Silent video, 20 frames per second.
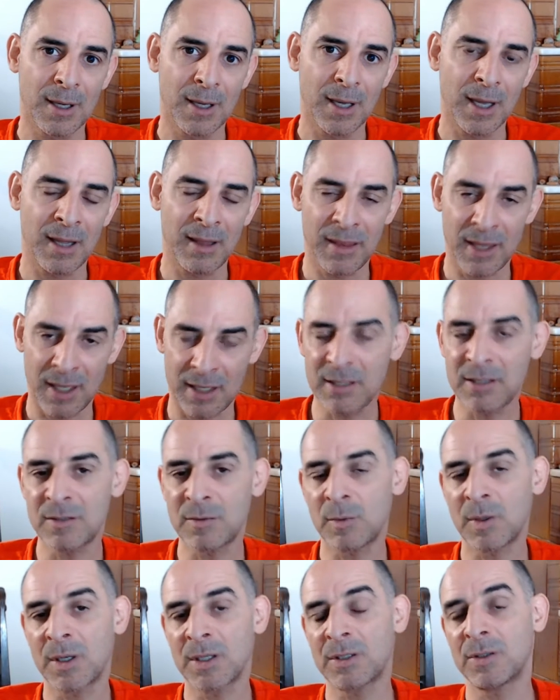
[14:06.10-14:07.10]
And that is
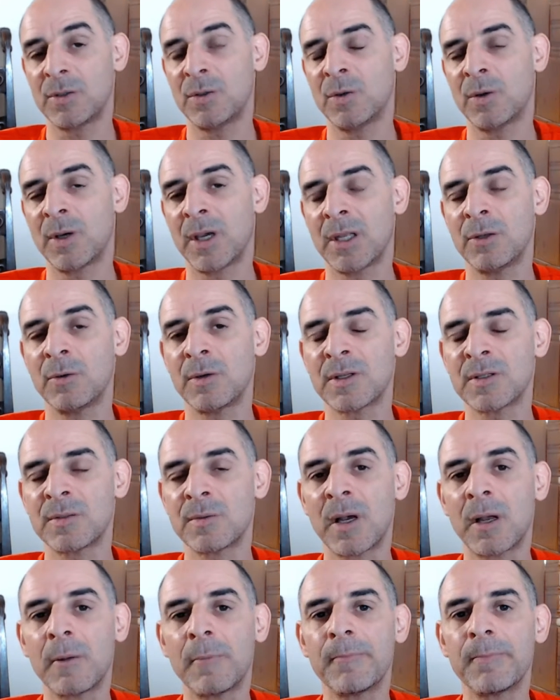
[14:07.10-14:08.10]
what you can do as
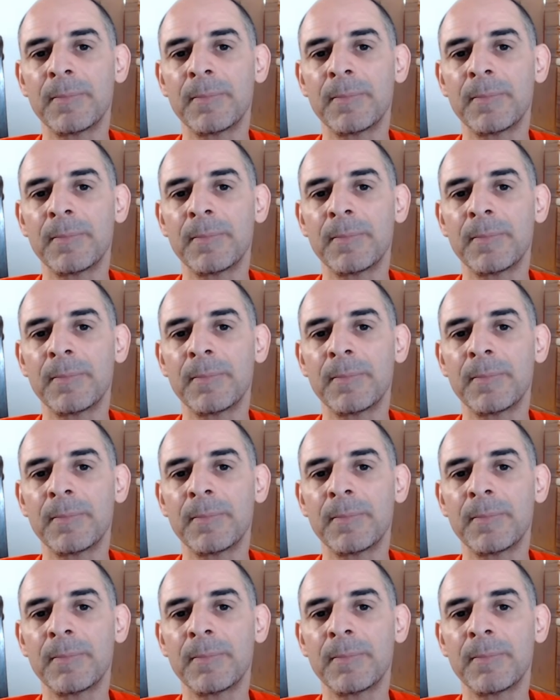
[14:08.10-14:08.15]
well.